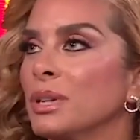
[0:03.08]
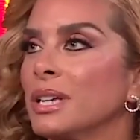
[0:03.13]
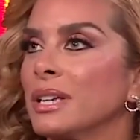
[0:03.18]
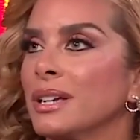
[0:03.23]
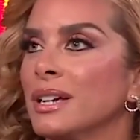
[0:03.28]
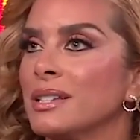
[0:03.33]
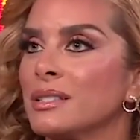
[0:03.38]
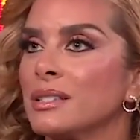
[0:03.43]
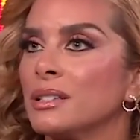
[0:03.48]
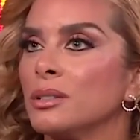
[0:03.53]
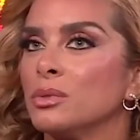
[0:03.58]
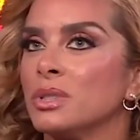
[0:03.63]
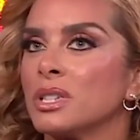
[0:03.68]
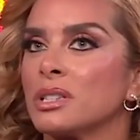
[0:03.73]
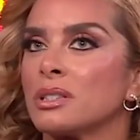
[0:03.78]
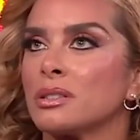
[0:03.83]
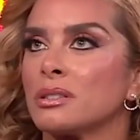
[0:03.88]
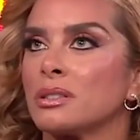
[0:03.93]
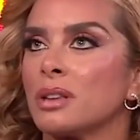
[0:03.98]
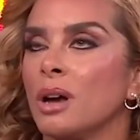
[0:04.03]
because it
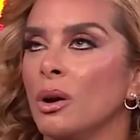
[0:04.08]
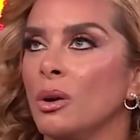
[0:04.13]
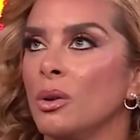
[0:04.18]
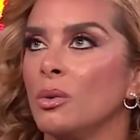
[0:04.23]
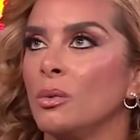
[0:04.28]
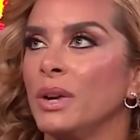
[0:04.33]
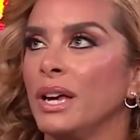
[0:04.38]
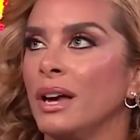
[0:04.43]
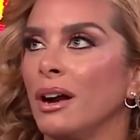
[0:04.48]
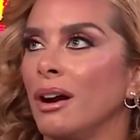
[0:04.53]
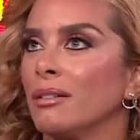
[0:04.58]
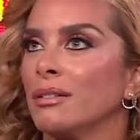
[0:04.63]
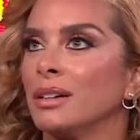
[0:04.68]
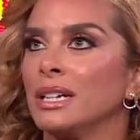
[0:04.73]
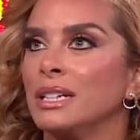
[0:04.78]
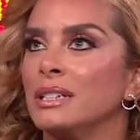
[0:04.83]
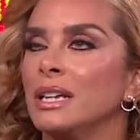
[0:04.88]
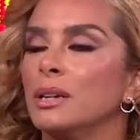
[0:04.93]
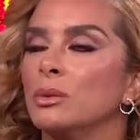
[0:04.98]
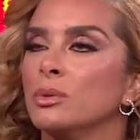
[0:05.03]
was so we
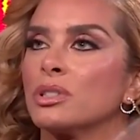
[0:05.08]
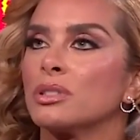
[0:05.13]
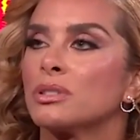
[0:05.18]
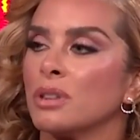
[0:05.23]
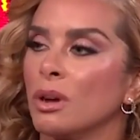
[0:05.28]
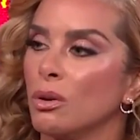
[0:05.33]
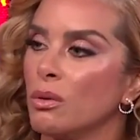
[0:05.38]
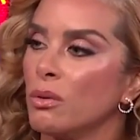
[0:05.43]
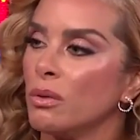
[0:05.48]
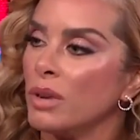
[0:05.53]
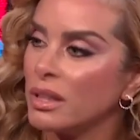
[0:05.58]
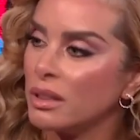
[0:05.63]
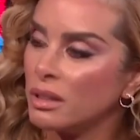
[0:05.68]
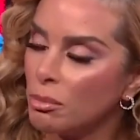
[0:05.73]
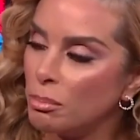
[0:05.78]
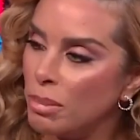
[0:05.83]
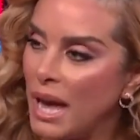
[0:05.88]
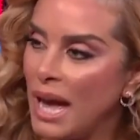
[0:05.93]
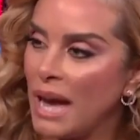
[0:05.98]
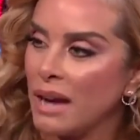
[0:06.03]
already it was so in
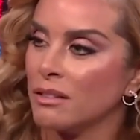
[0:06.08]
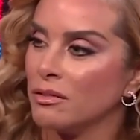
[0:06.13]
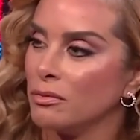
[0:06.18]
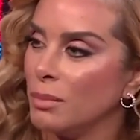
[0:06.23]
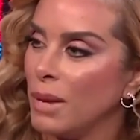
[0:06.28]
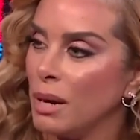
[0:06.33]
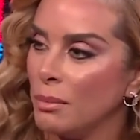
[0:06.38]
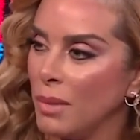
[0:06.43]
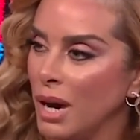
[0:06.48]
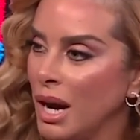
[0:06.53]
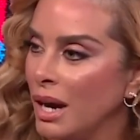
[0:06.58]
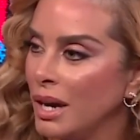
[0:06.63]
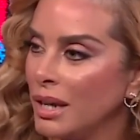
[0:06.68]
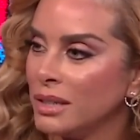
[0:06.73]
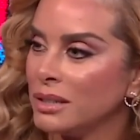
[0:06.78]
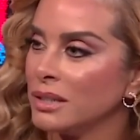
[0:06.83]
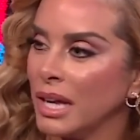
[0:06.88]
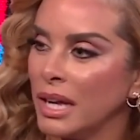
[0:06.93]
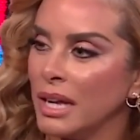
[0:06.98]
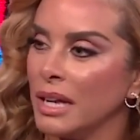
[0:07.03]
the back of my
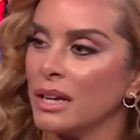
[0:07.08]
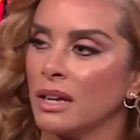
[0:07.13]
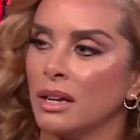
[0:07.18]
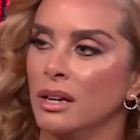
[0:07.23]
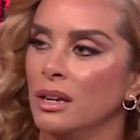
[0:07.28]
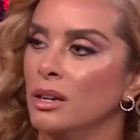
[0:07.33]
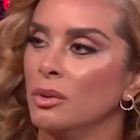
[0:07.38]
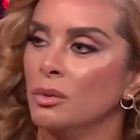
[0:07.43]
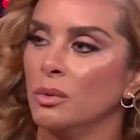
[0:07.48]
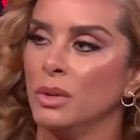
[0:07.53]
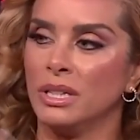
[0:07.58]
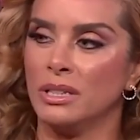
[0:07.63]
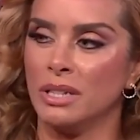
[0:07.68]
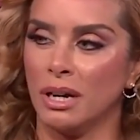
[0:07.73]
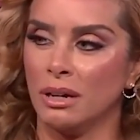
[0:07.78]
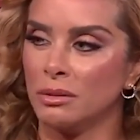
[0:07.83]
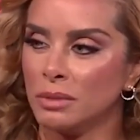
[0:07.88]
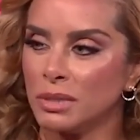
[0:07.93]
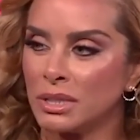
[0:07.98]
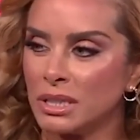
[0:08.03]
mind like we
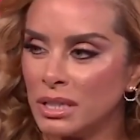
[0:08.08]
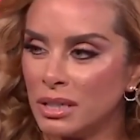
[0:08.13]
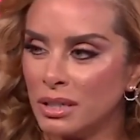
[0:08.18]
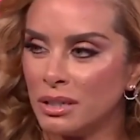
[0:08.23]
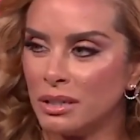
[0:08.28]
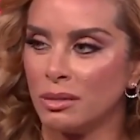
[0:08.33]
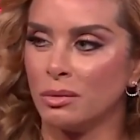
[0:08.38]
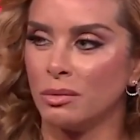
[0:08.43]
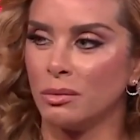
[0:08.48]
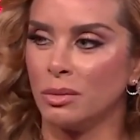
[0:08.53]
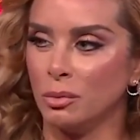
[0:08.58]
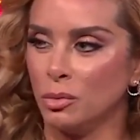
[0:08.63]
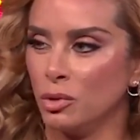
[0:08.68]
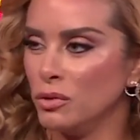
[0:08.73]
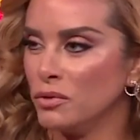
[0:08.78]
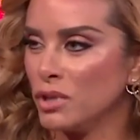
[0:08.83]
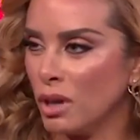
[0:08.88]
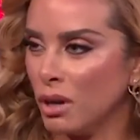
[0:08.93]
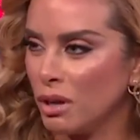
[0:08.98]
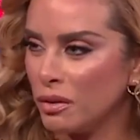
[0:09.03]
dealt with it, we
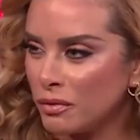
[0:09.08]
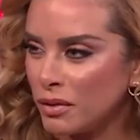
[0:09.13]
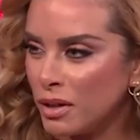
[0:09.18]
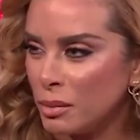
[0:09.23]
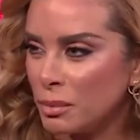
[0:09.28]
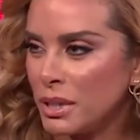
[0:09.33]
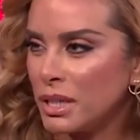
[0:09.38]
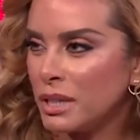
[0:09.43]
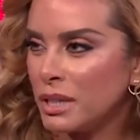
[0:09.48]
moved on from